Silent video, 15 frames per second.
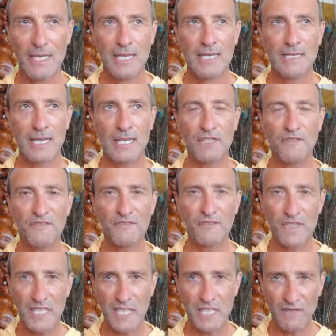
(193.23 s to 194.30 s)
Since
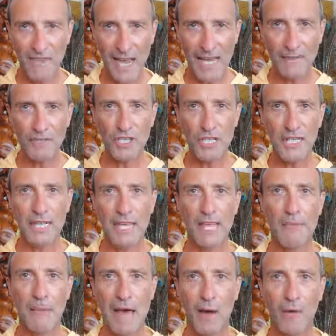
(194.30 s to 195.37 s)
5G
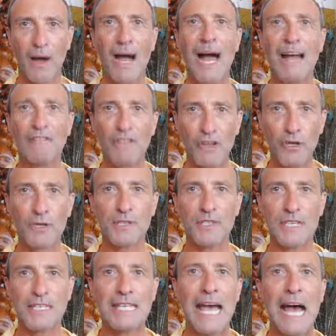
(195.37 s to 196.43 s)
came out, I've
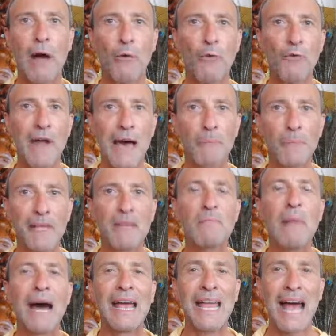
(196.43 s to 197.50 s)
noticed how rapid
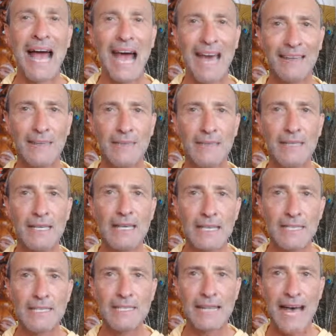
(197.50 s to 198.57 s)
my hand
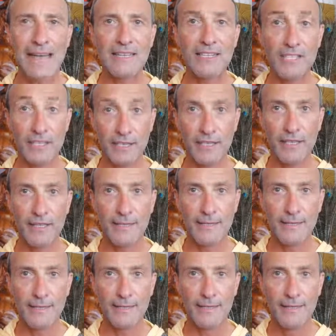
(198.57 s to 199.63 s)
starts to
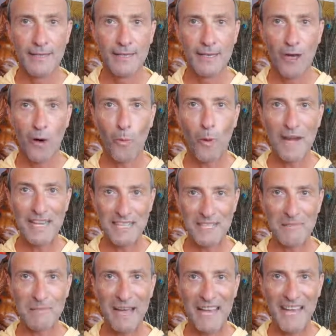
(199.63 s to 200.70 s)
hurt when it's
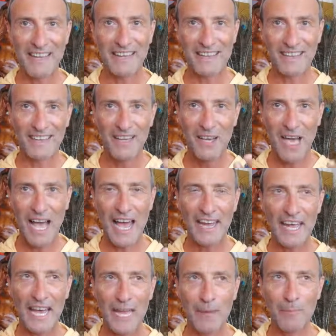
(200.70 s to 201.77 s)
in my hand and
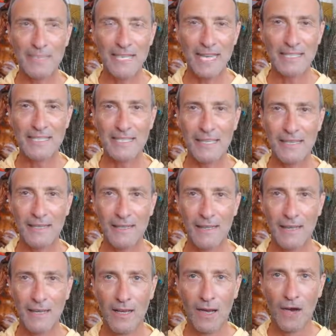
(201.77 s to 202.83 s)
I am texting
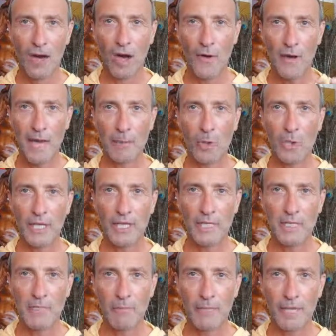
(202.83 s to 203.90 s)
or I'm looking
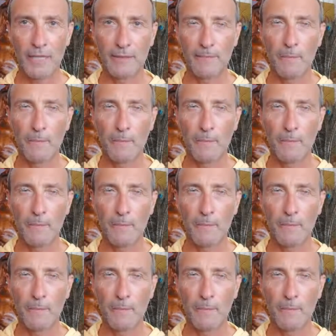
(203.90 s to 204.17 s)
at something.